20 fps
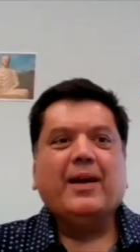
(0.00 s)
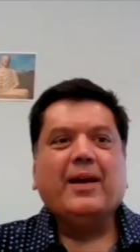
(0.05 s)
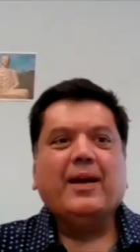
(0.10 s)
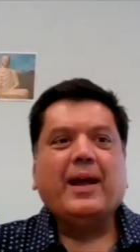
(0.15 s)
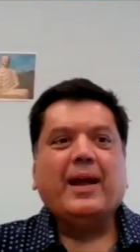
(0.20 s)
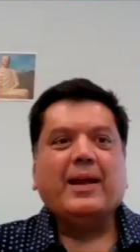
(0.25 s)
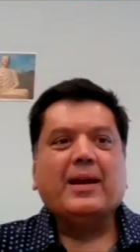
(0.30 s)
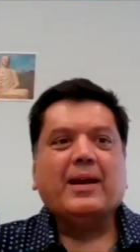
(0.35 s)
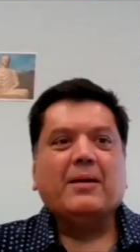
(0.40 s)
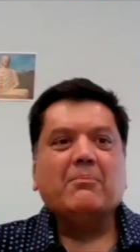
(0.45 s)

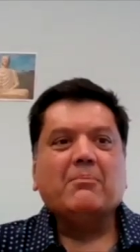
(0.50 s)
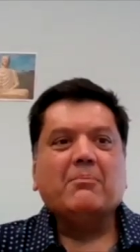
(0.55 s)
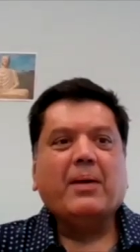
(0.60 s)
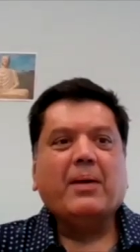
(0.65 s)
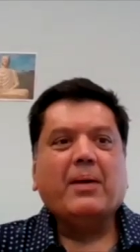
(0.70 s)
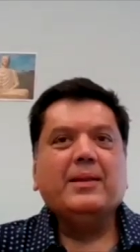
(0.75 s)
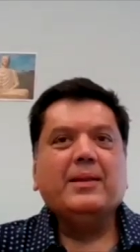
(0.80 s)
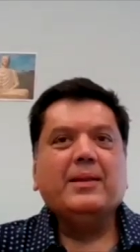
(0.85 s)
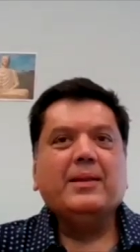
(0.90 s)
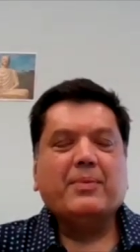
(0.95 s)
where I
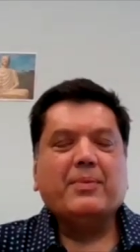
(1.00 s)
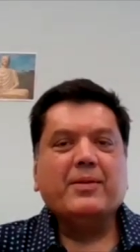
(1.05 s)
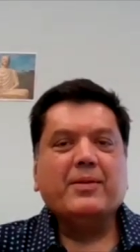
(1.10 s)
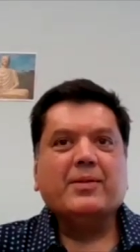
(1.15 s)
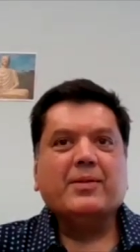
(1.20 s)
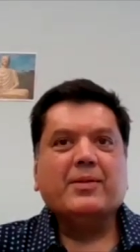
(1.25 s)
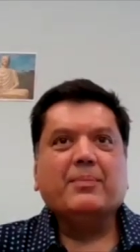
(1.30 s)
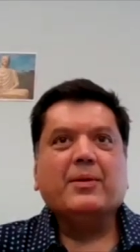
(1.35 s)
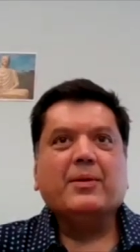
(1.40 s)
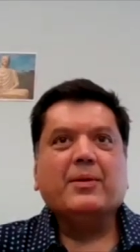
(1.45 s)
combine the
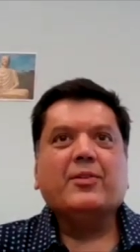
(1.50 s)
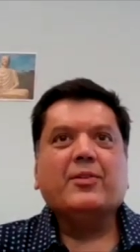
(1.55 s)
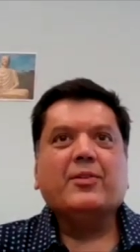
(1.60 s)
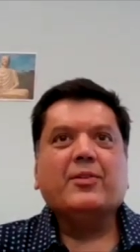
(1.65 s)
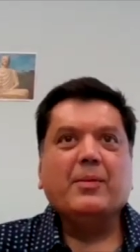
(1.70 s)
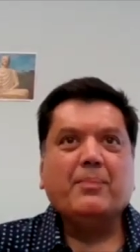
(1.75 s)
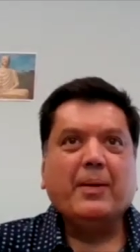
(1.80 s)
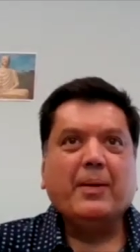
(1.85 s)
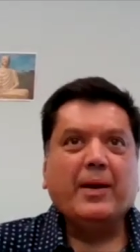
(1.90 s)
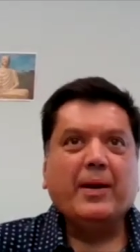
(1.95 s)
principles
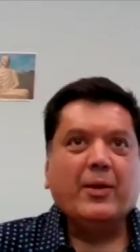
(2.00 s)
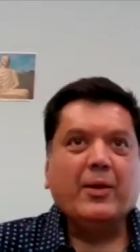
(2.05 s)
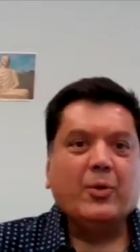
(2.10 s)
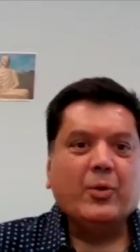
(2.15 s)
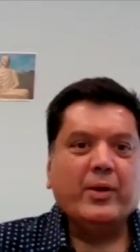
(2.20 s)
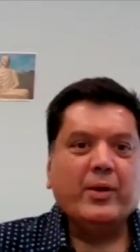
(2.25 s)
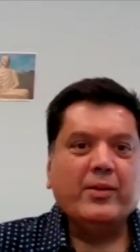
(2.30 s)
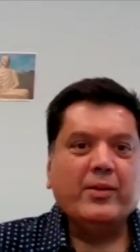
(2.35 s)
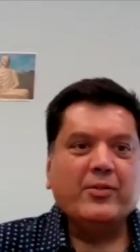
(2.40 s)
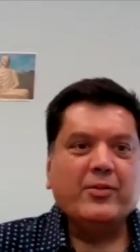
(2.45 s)
of
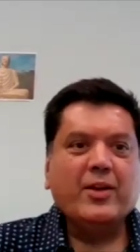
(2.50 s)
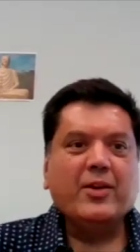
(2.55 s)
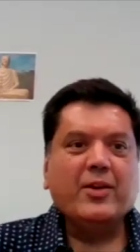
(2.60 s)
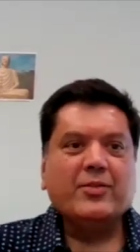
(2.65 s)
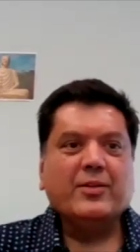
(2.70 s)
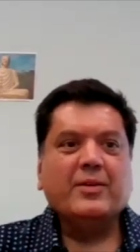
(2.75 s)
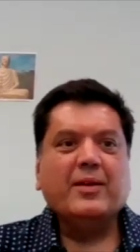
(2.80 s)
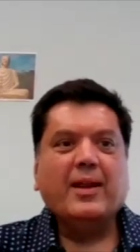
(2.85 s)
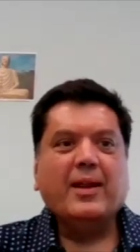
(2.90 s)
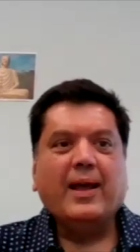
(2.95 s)
dependent
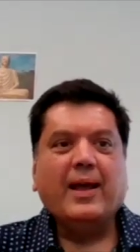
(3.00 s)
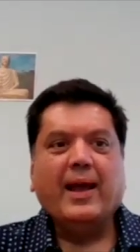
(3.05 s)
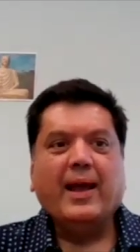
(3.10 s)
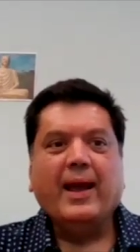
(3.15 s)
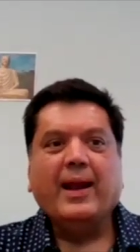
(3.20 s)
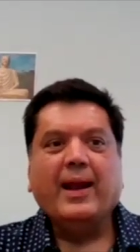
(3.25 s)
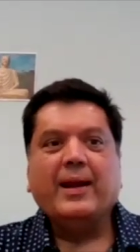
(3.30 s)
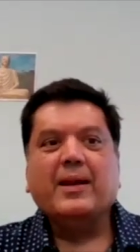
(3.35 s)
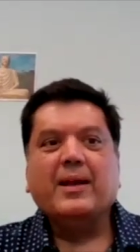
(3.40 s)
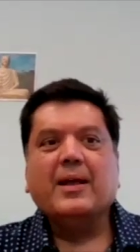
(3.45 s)
origination
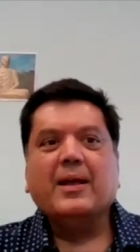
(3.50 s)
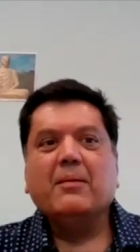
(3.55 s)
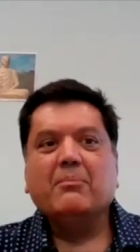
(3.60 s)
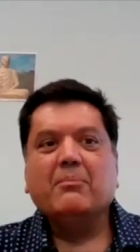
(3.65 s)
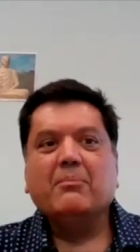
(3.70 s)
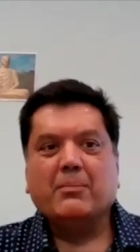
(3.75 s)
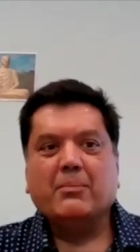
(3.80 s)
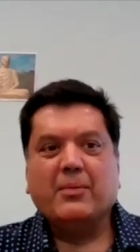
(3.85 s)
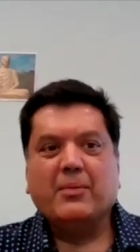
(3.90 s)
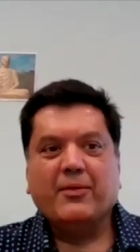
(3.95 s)
and
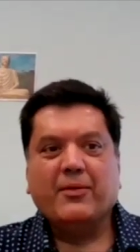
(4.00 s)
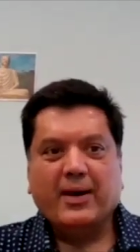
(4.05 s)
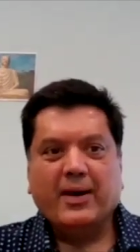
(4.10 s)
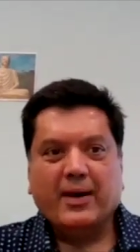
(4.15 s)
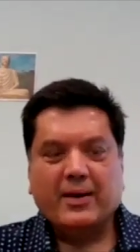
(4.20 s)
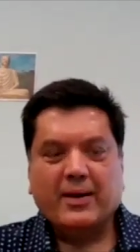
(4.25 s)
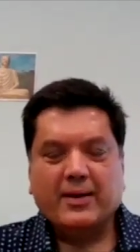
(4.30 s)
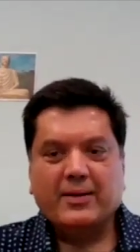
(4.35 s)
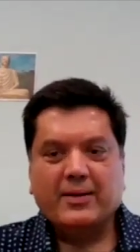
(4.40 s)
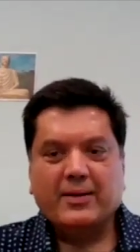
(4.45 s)
Brahma
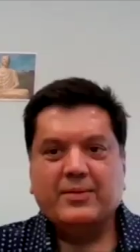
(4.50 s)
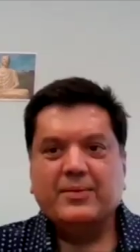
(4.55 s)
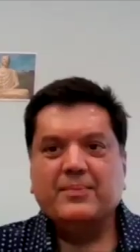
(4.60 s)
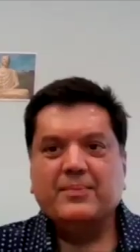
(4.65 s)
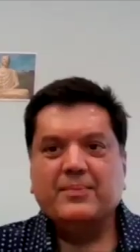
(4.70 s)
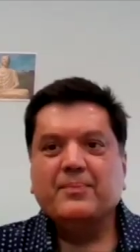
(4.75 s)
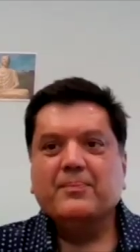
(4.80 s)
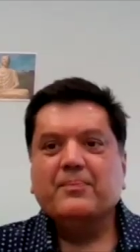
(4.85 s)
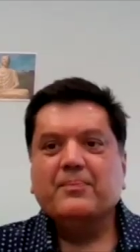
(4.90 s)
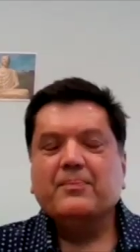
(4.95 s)
Viharas.
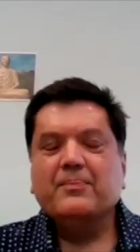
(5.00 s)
